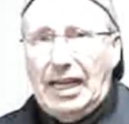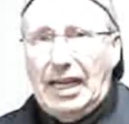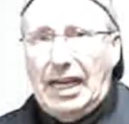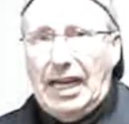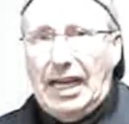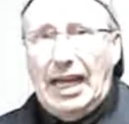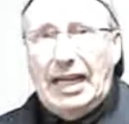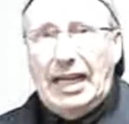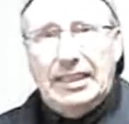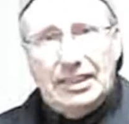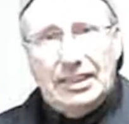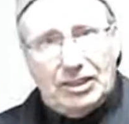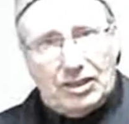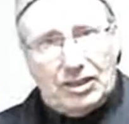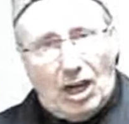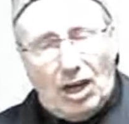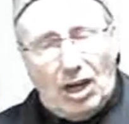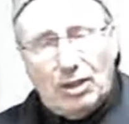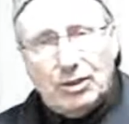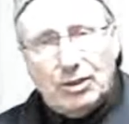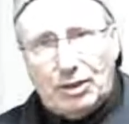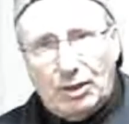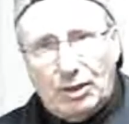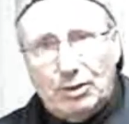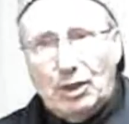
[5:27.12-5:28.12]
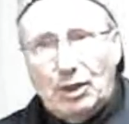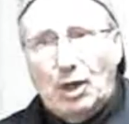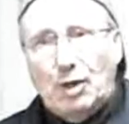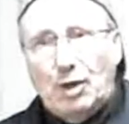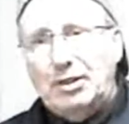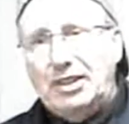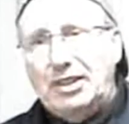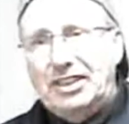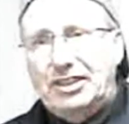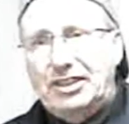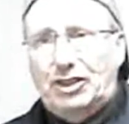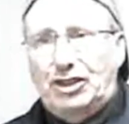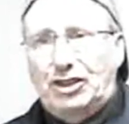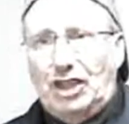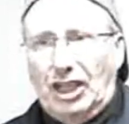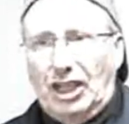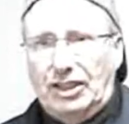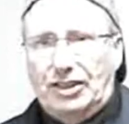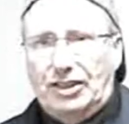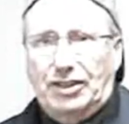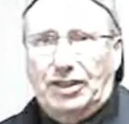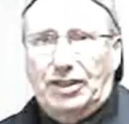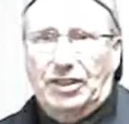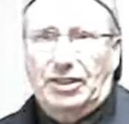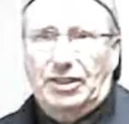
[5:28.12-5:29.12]
and he's also known as
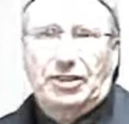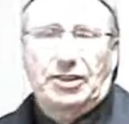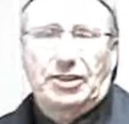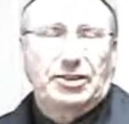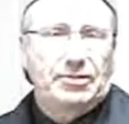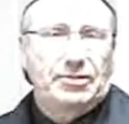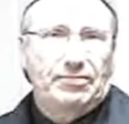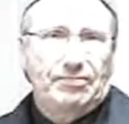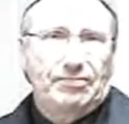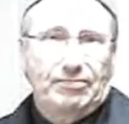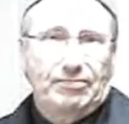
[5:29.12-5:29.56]
Justus.